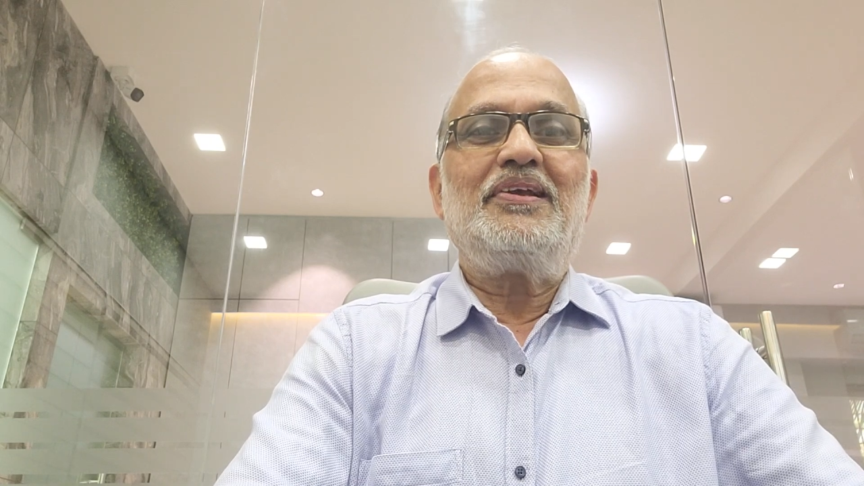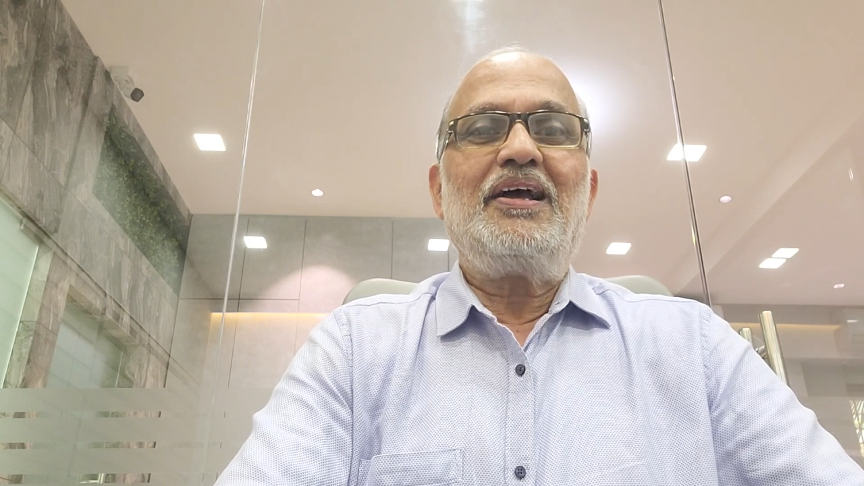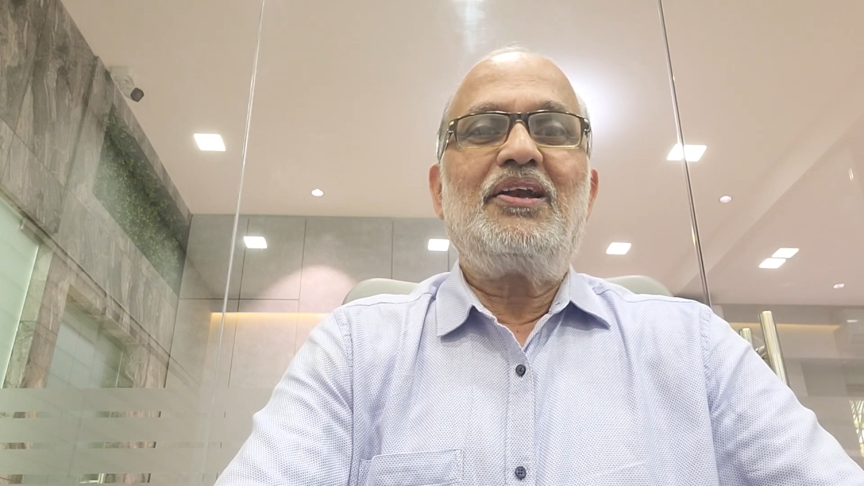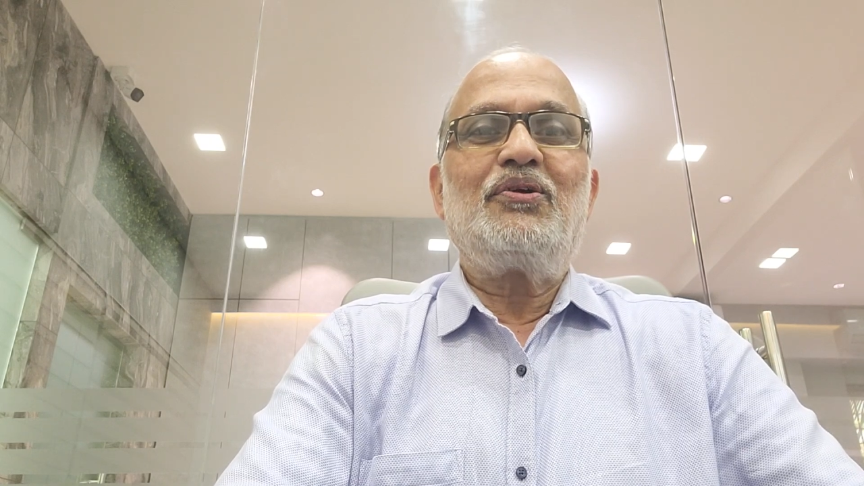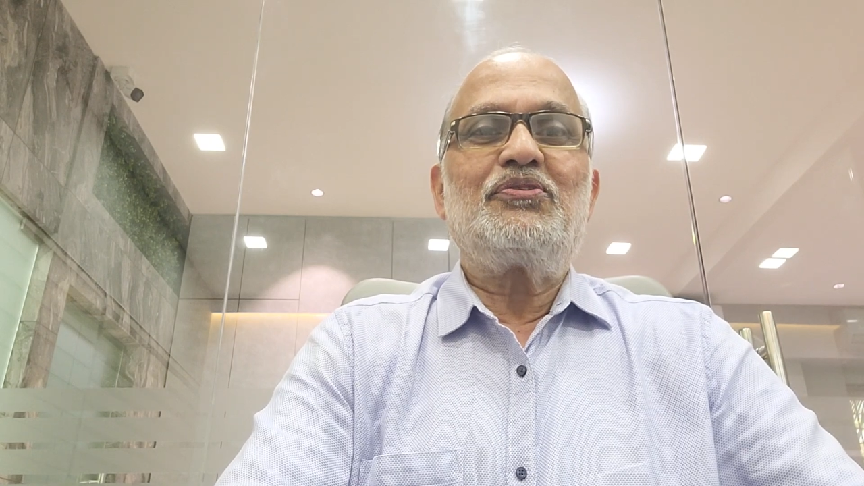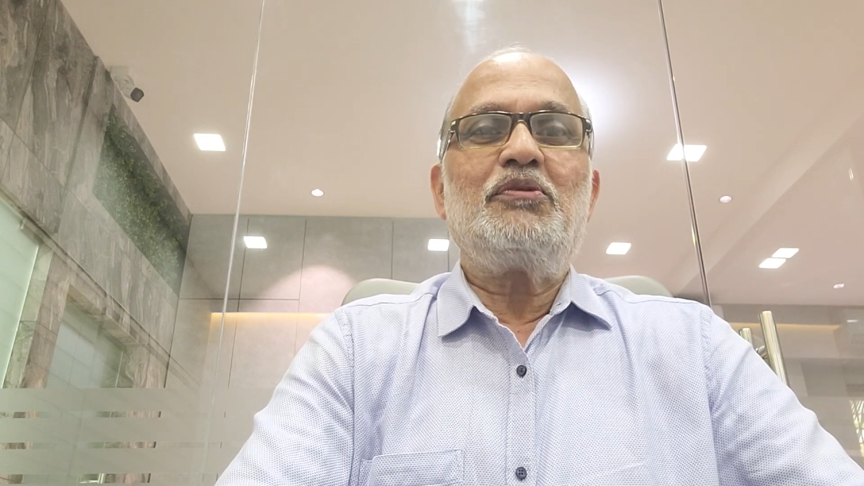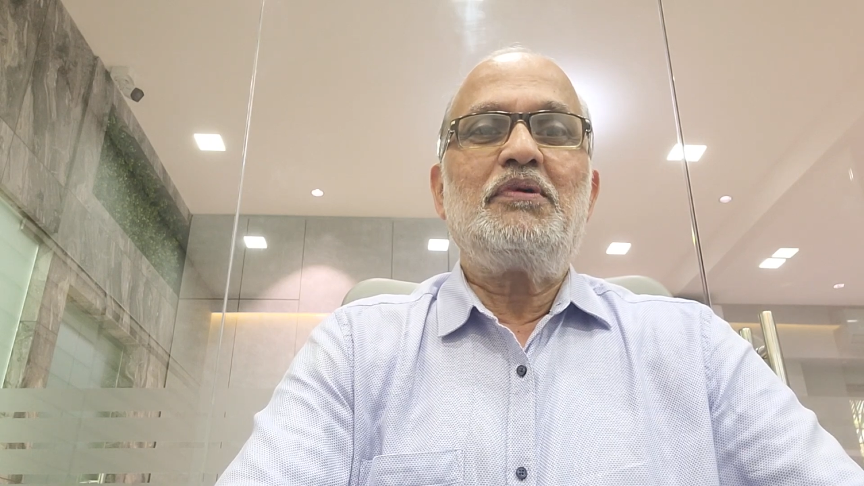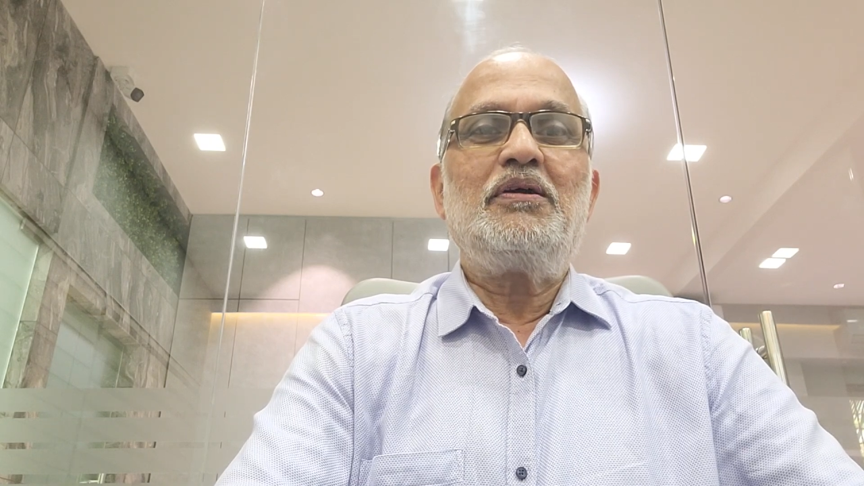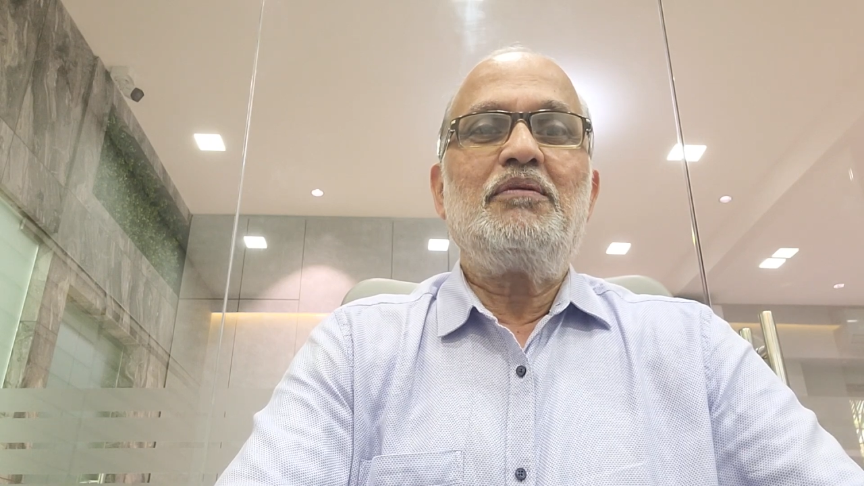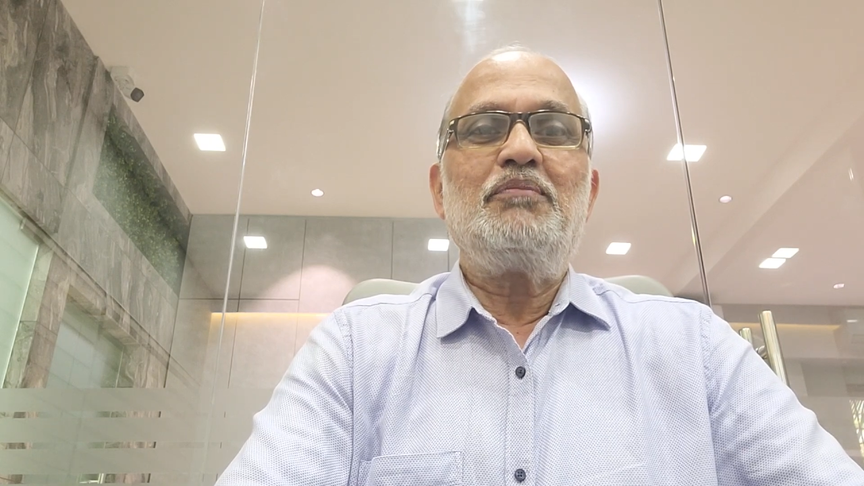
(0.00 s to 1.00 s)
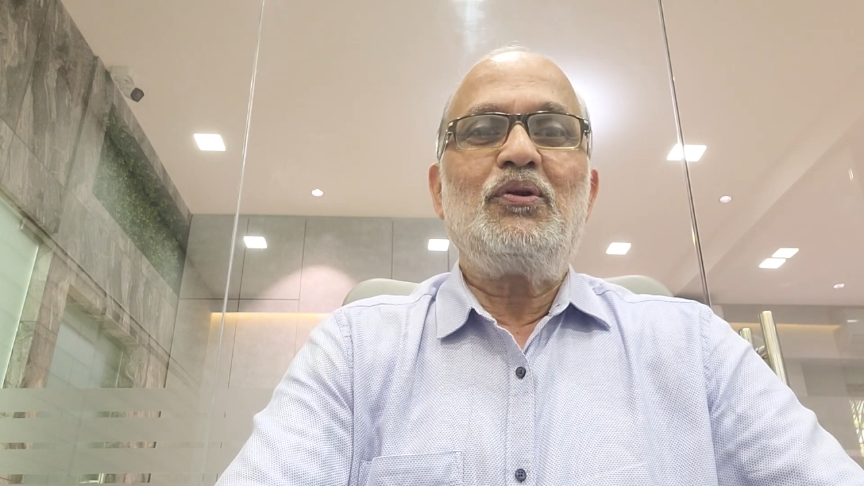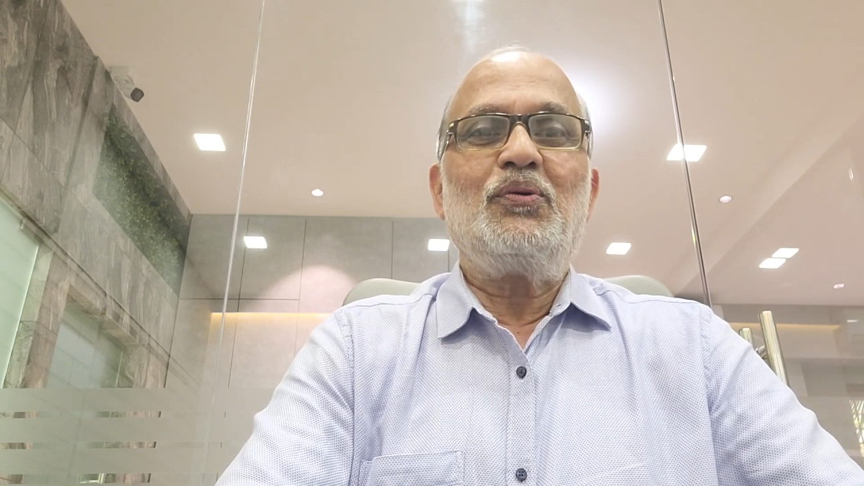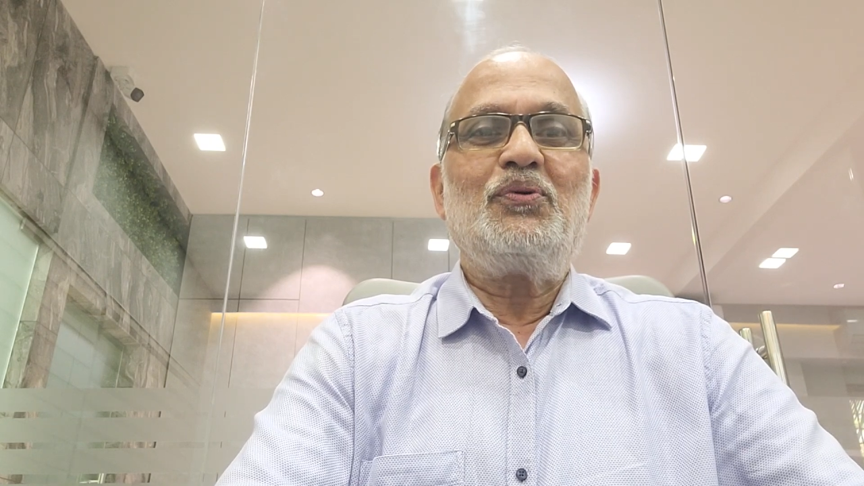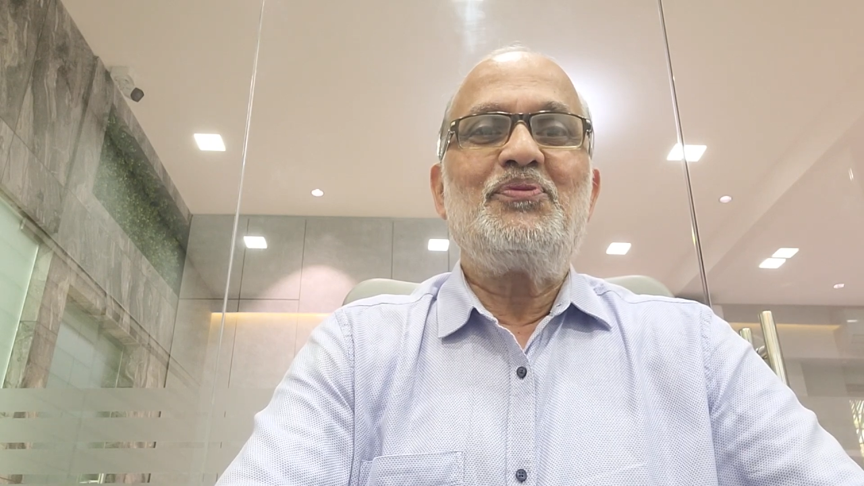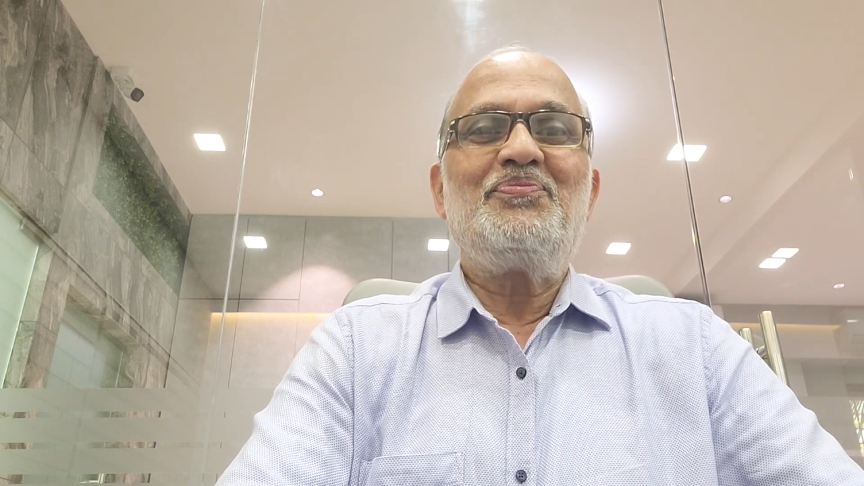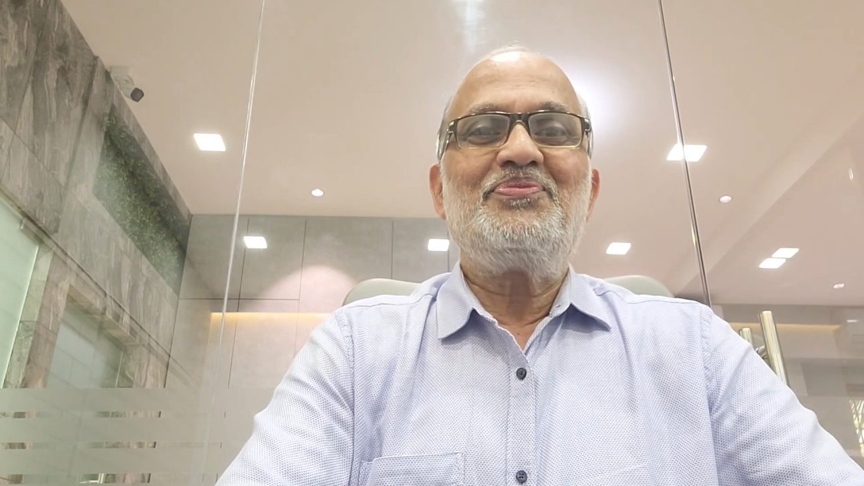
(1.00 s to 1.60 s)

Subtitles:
landlord should be below